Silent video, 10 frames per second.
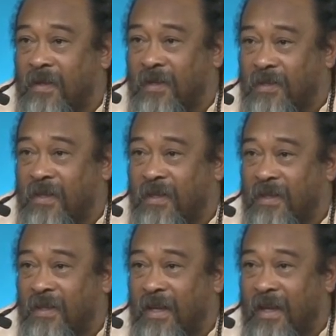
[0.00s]
You see,
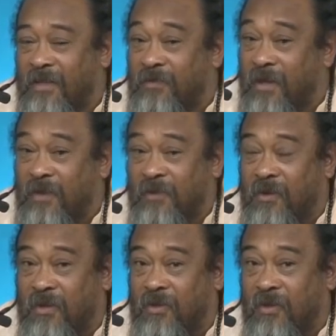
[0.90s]
like, it's very
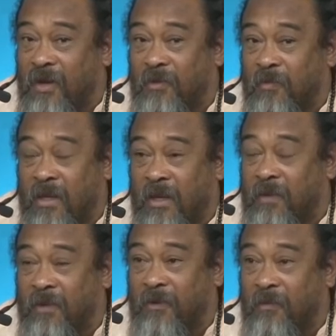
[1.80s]
difficult. You have to be
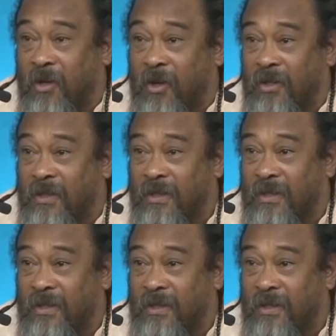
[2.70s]
coming from God.